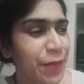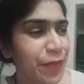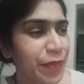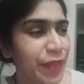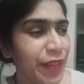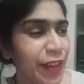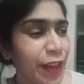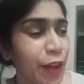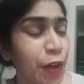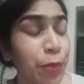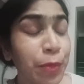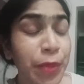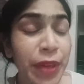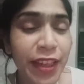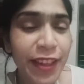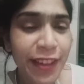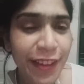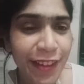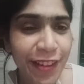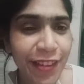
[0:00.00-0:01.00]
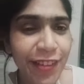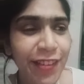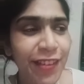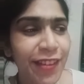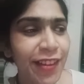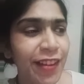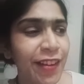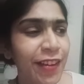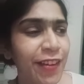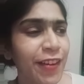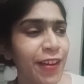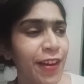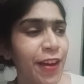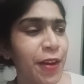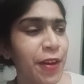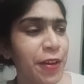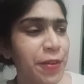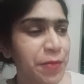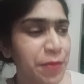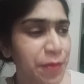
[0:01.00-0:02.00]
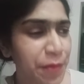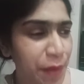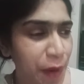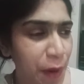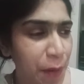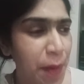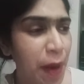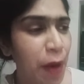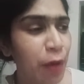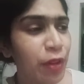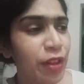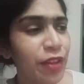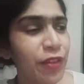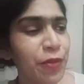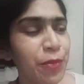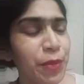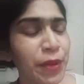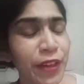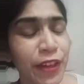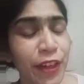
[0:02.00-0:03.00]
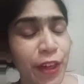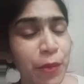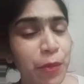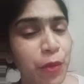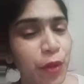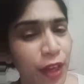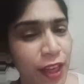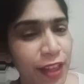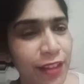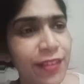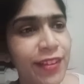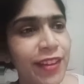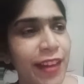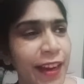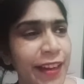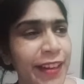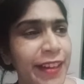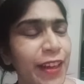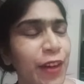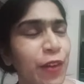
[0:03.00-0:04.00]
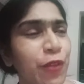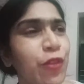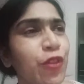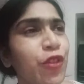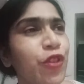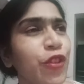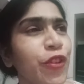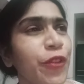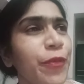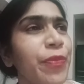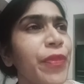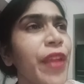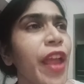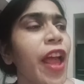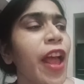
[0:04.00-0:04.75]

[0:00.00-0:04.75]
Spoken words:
the opinions about this particular book has died down. So